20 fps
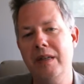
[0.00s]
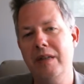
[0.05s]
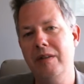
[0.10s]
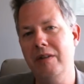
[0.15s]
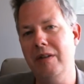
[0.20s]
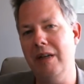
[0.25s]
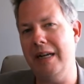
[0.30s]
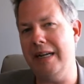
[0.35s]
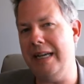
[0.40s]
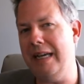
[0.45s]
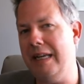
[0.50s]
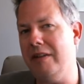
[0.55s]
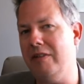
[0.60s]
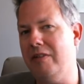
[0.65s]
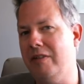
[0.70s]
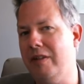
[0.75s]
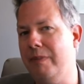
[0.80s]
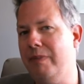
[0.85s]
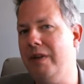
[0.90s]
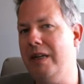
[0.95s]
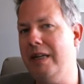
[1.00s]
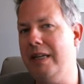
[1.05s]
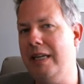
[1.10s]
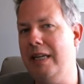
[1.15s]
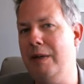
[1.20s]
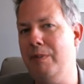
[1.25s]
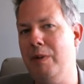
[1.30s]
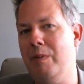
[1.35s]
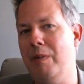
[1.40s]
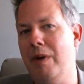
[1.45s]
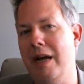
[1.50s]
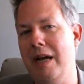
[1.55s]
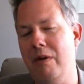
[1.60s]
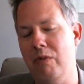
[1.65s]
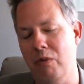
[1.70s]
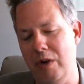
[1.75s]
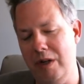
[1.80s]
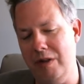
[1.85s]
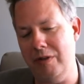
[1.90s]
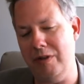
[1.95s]
again, something to keep in
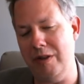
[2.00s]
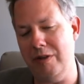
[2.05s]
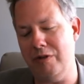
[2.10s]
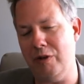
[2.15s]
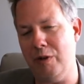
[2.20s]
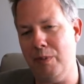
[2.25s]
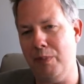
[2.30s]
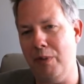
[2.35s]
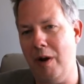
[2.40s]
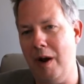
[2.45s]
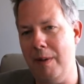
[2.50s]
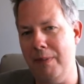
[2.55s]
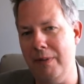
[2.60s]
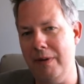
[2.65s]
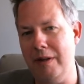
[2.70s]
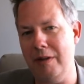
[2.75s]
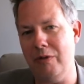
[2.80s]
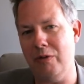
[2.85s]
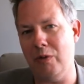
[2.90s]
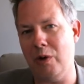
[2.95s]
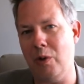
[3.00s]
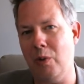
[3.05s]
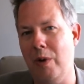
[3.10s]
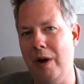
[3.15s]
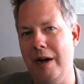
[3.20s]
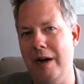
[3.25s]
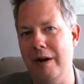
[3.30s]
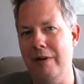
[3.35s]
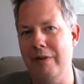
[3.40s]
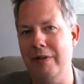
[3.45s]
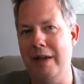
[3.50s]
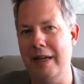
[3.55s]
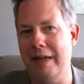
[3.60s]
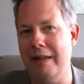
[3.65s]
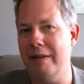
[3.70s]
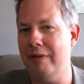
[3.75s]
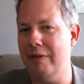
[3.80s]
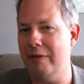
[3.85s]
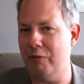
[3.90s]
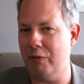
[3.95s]
mind. Residential properties require
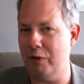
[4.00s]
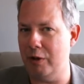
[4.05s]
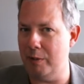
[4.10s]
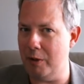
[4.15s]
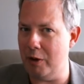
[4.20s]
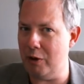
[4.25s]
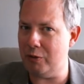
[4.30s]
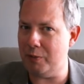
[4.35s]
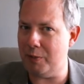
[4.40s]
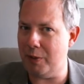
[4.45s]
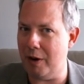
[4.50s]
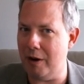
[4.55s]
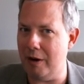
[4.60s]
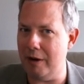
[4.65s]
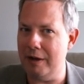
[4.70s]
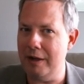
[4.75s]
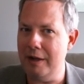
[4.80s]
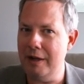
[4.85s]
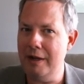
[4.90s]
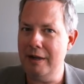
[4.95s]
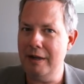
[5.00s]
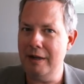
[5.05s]
that, for the most part,